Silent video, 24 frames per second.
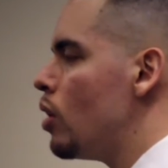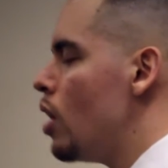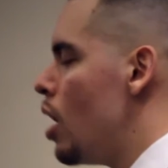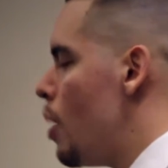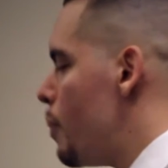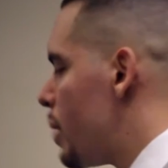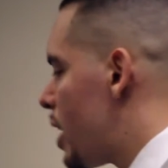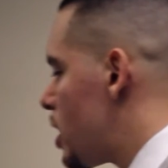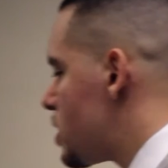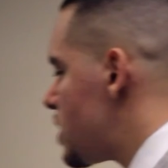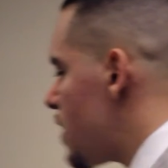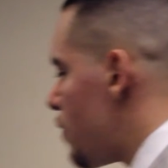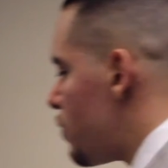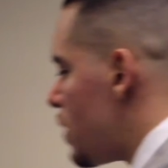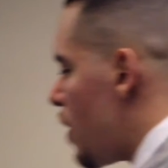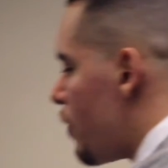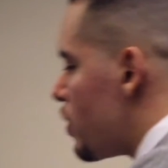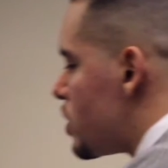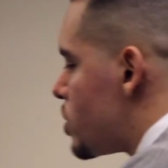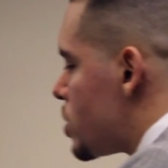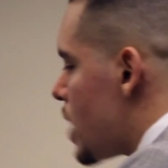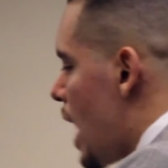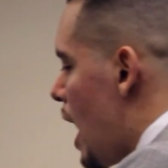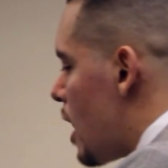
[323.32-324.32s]
Because they've never
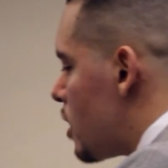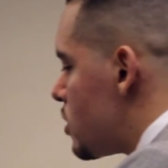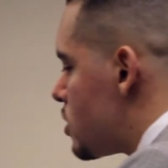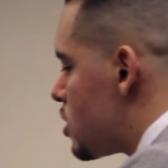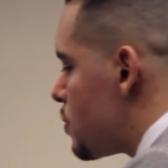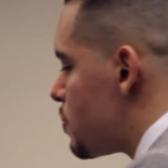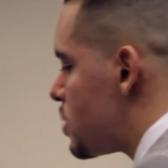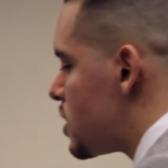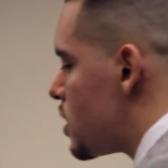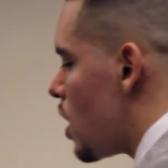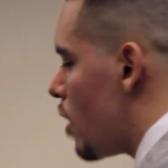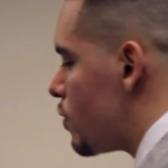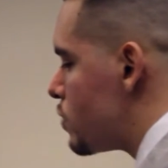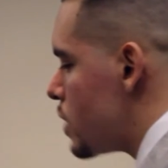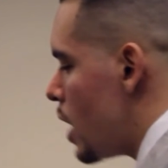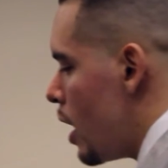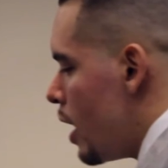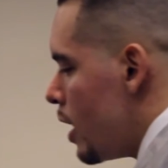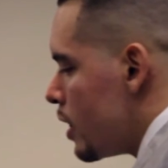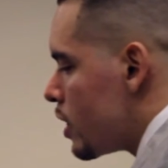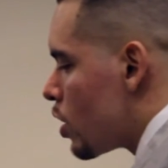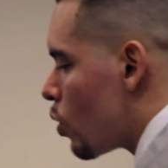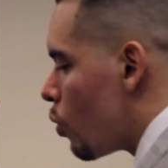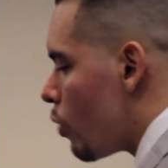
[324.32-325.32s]
challenged themselves.
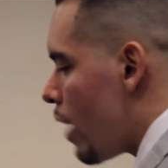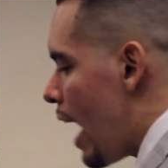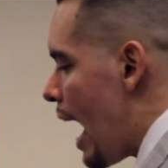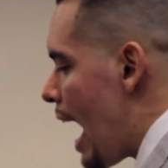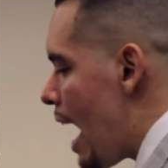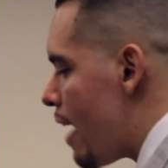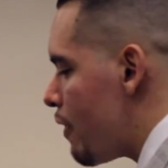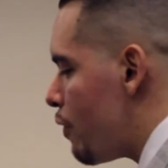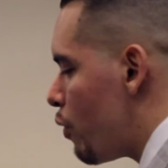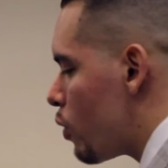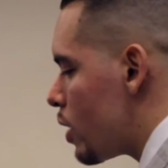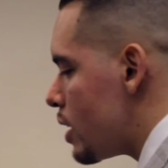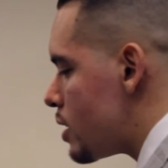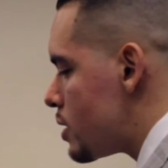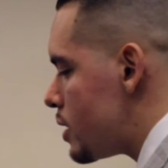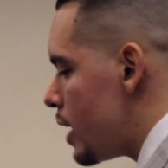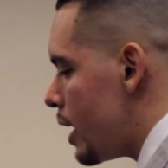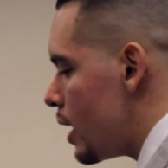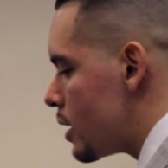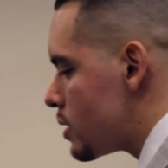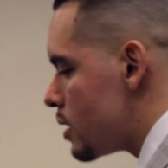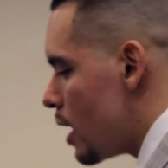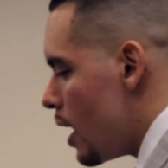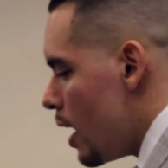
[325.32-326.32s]
They don't have what it
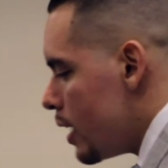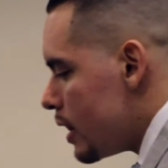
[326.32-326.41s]
takes.